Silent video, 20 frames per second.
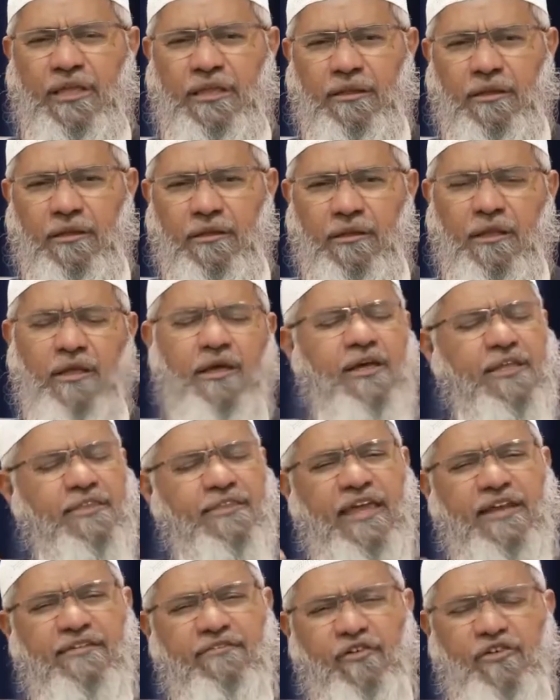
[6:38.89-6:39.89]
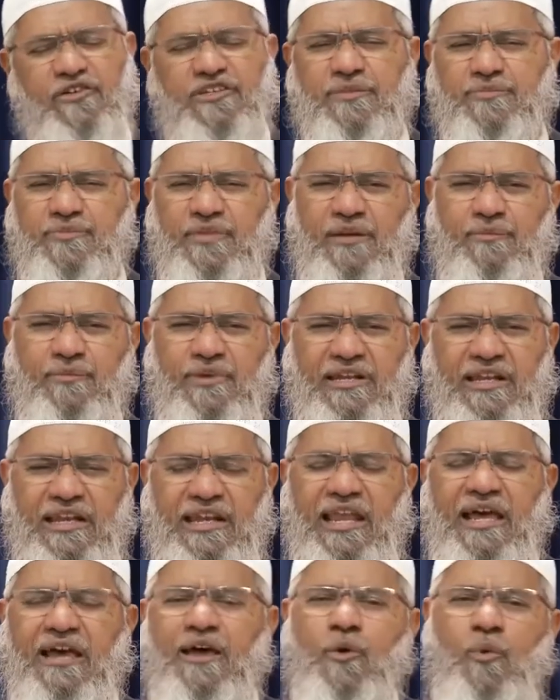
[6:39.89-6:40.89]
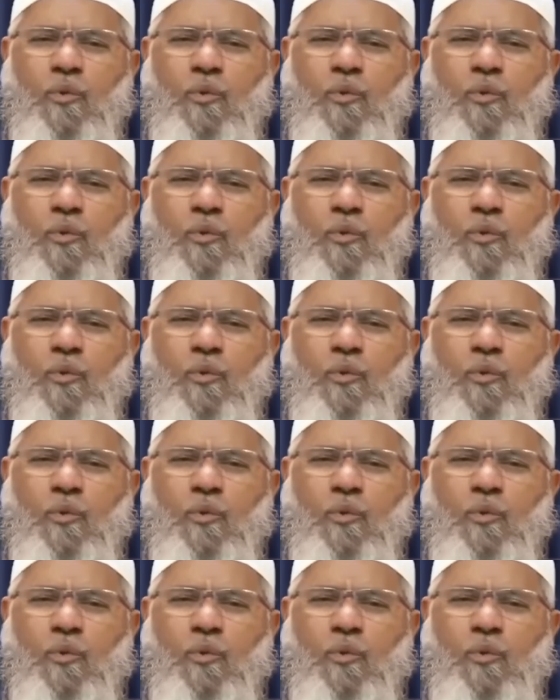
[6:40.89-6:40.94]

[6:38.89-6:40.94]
illallah, that we worship none but Allah.